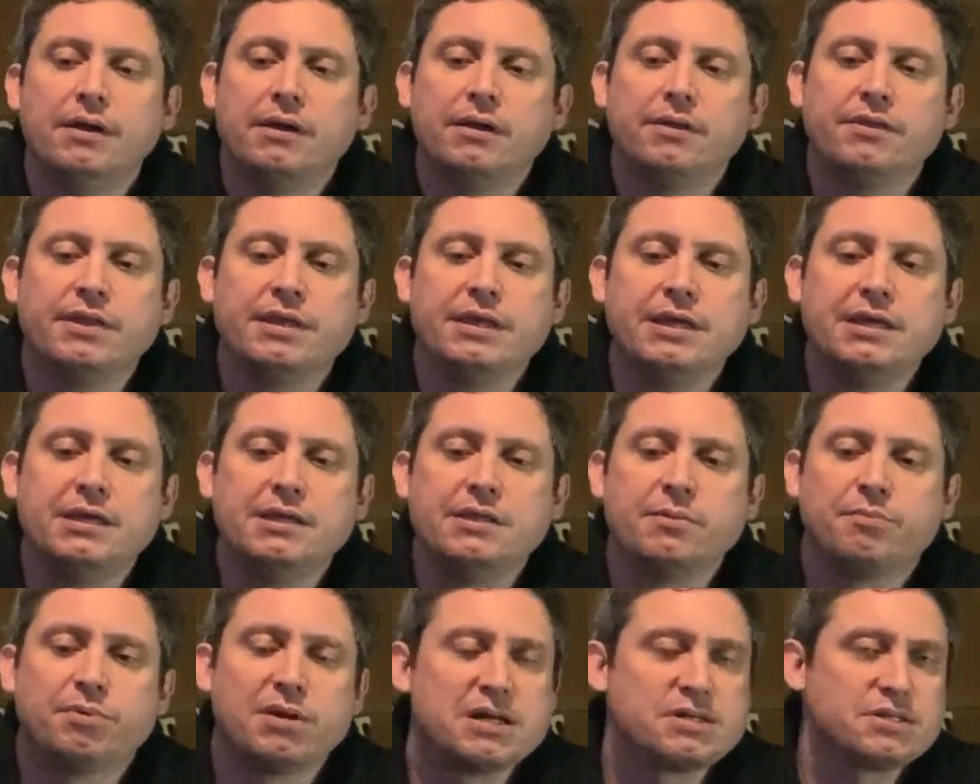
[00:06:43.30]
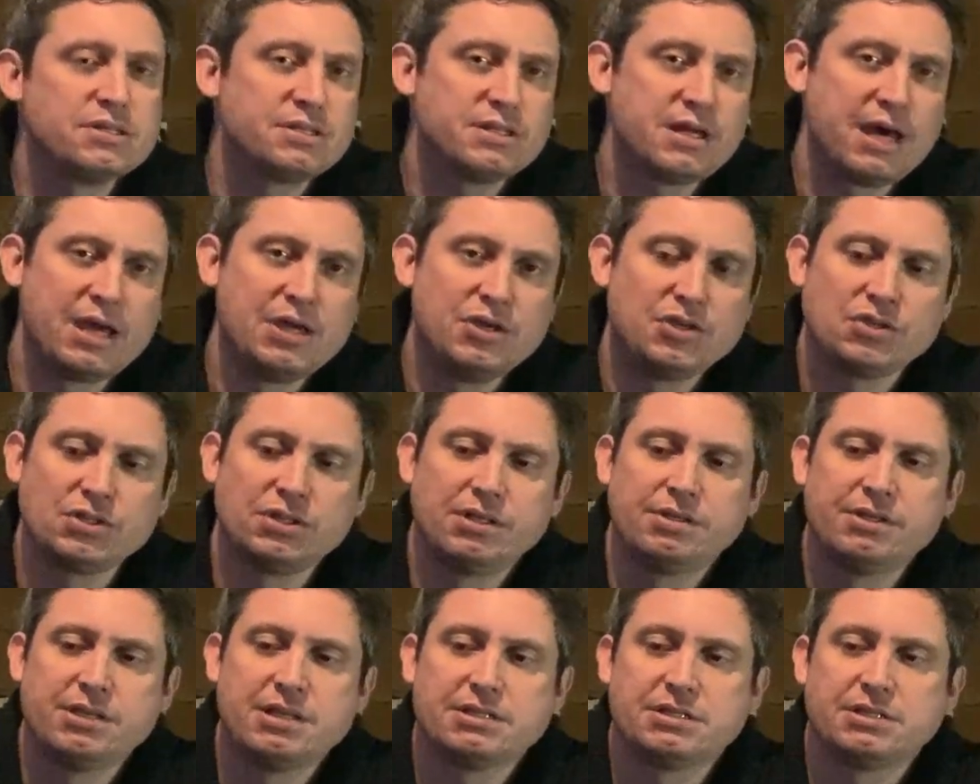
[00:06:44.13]
The presentation
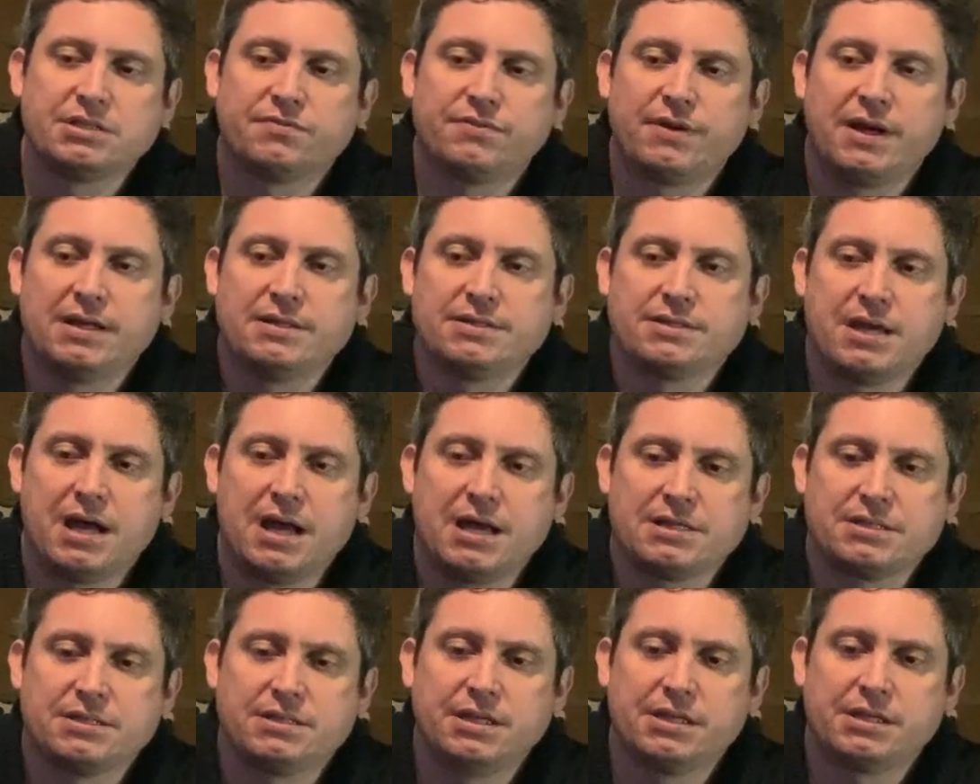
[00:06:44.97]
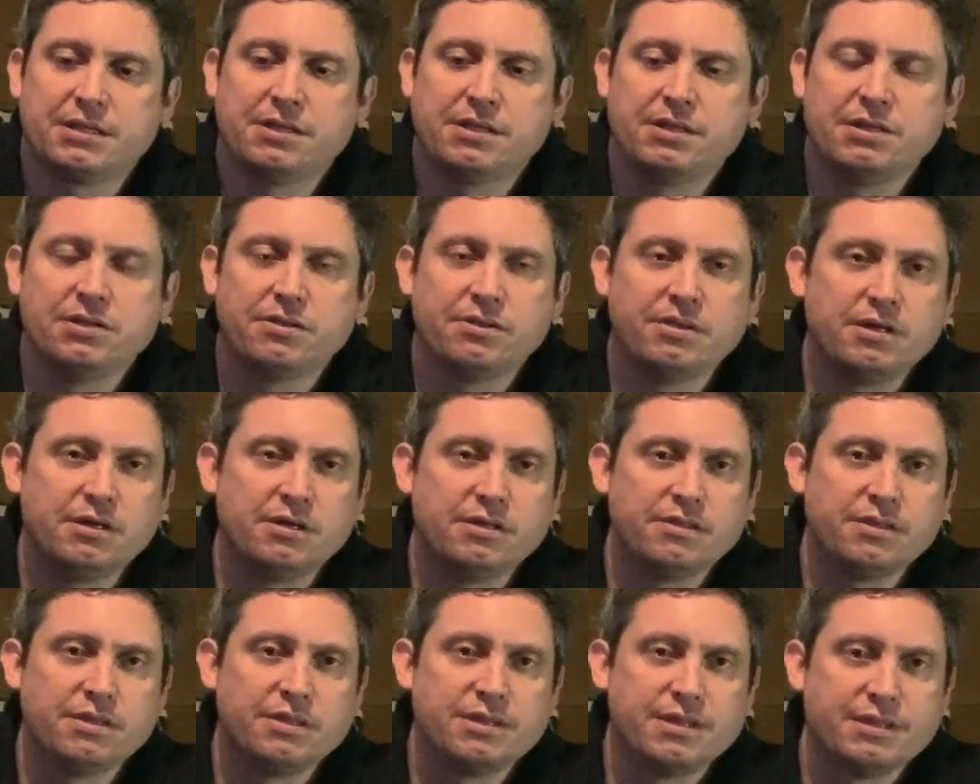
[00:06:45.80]
in this is fantastic.
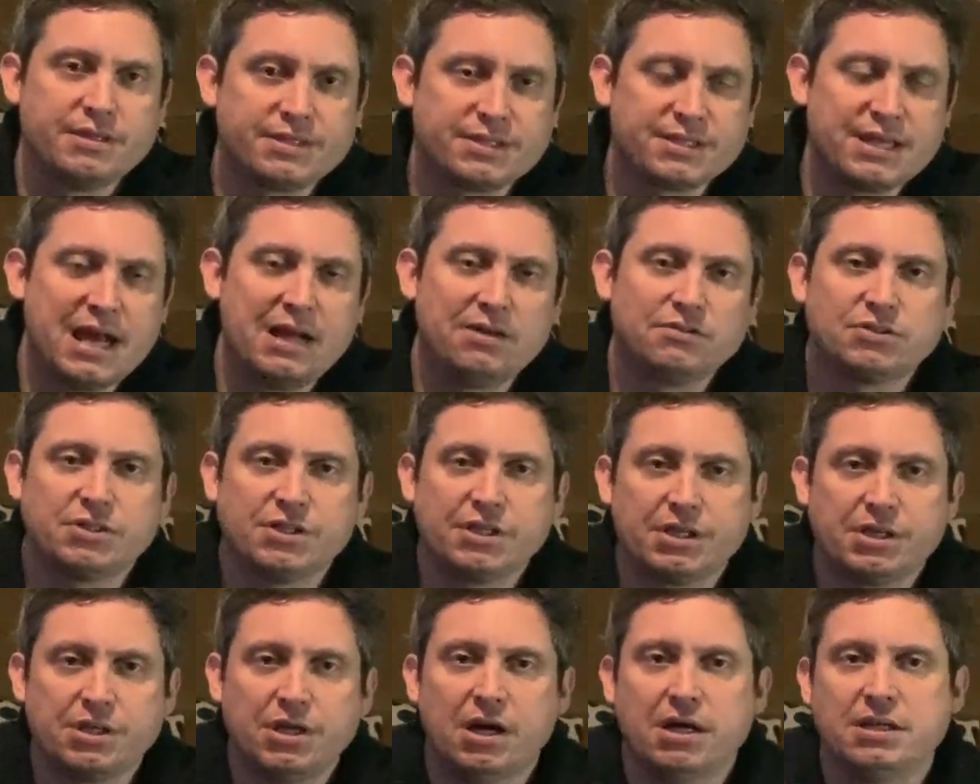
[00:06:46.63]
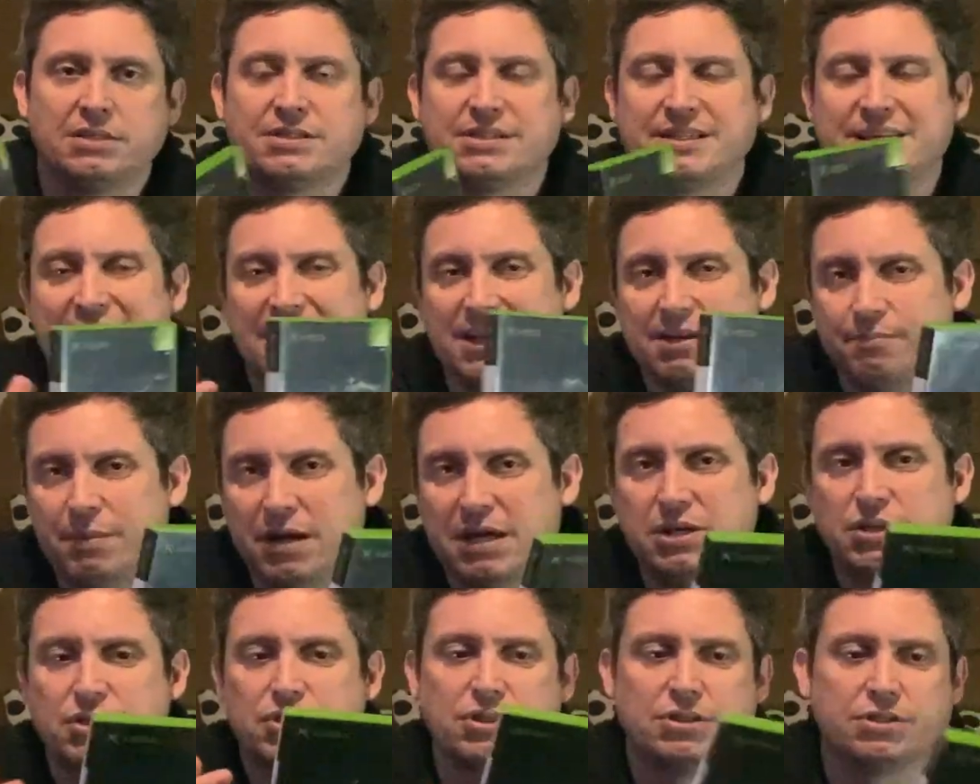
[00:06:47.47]
The sounds of the guns, the
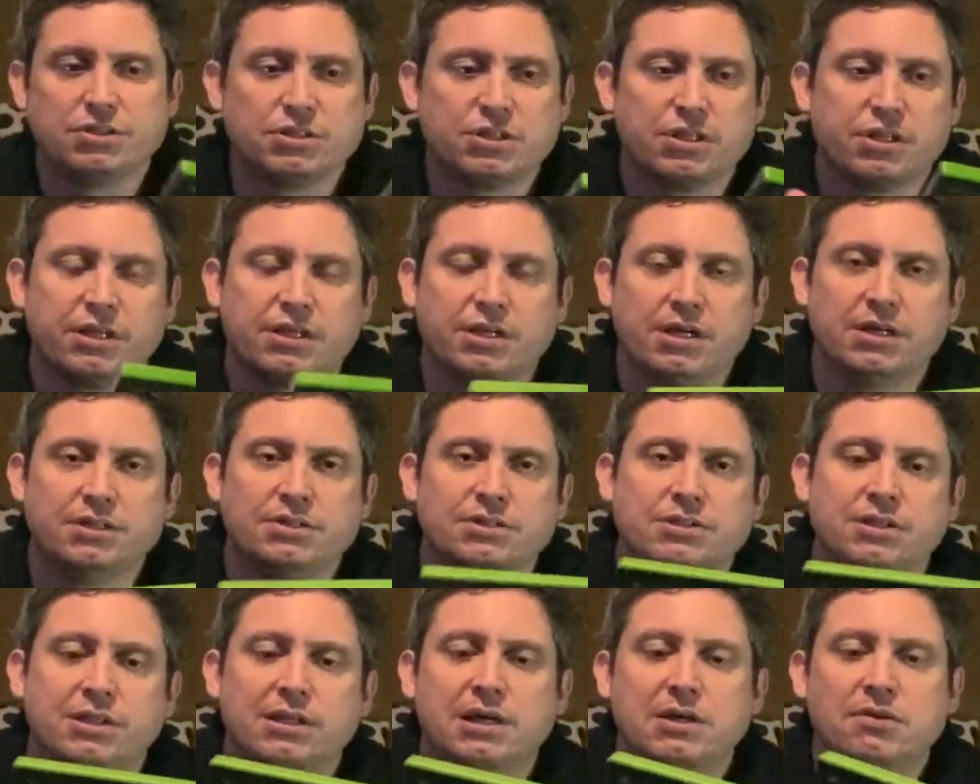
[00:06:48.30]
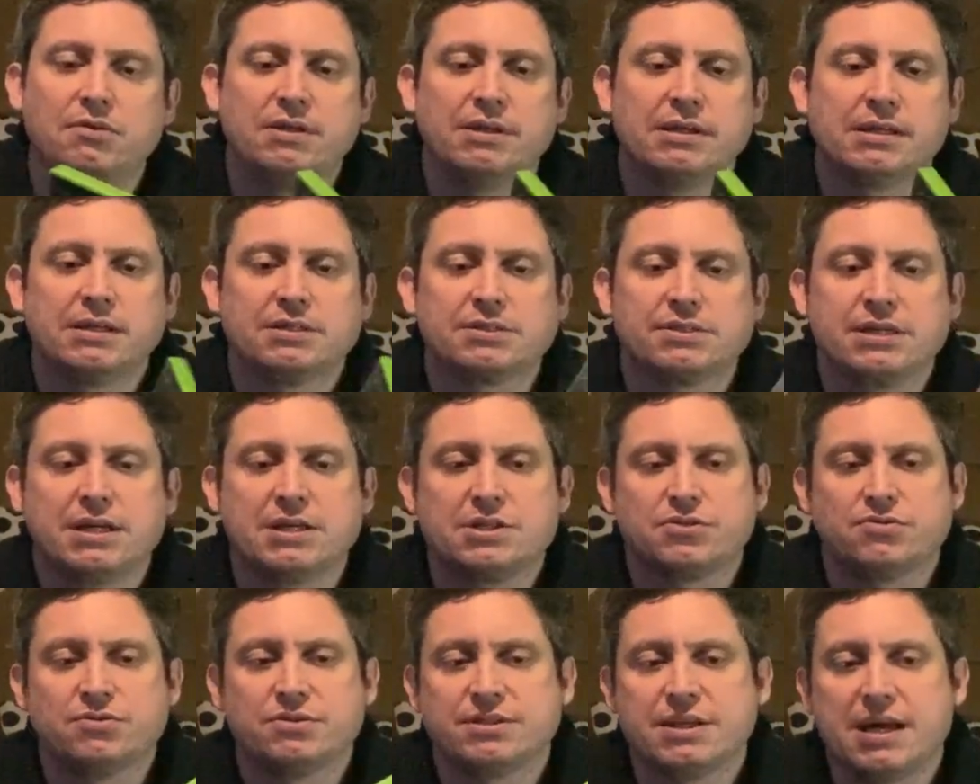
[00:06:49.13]
animations of the guns loading,
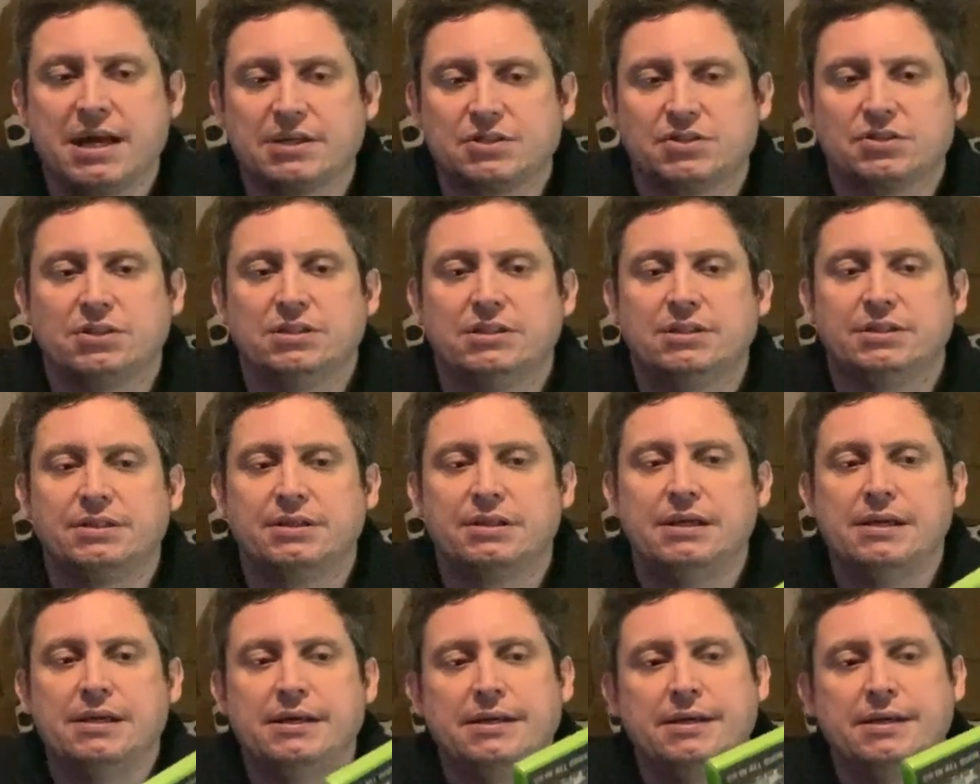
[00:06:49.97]
etc. is excellent.